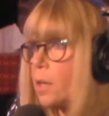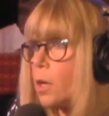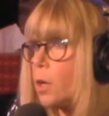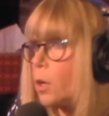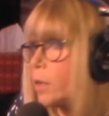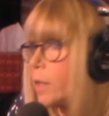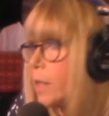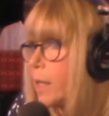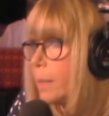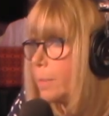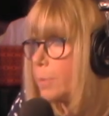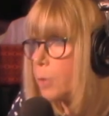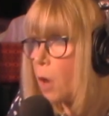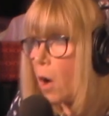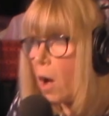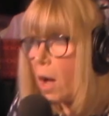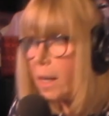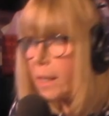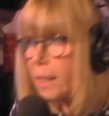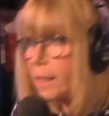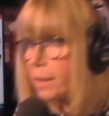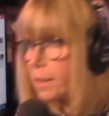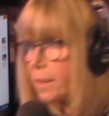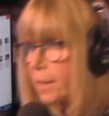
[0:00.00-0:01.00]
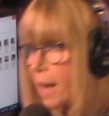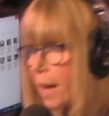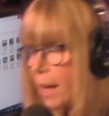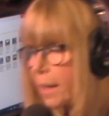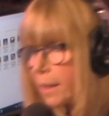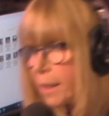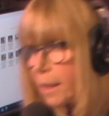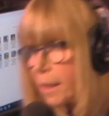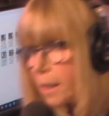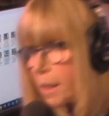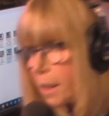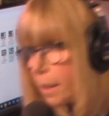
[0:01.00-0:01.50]
you know, keep talking, stunned.
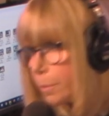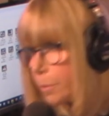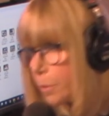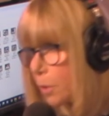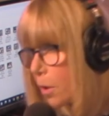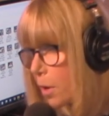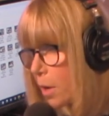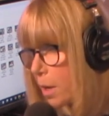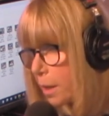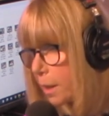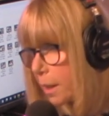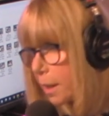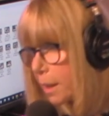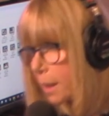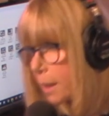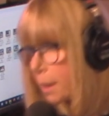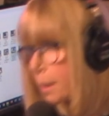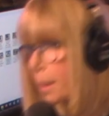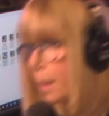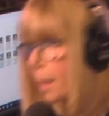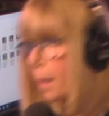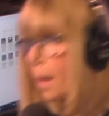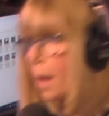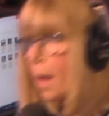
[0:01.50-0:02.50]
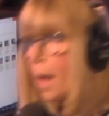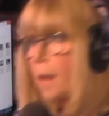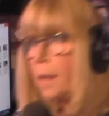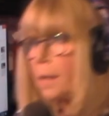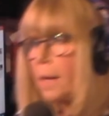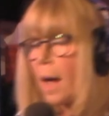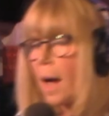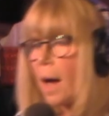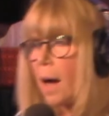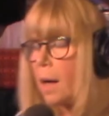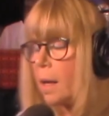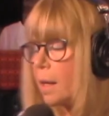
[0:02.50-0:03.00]
Donnie, keep talking.
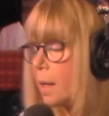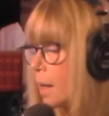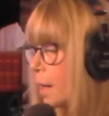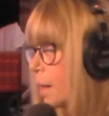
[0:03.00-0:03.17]
Now,